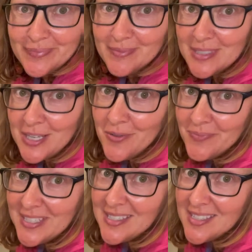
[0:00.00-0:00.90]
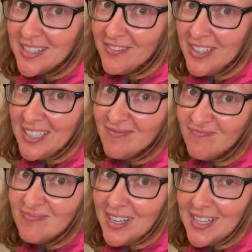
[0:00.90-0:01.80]
So this is gonna feed
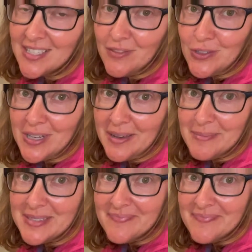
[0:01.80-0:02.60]
us a few times.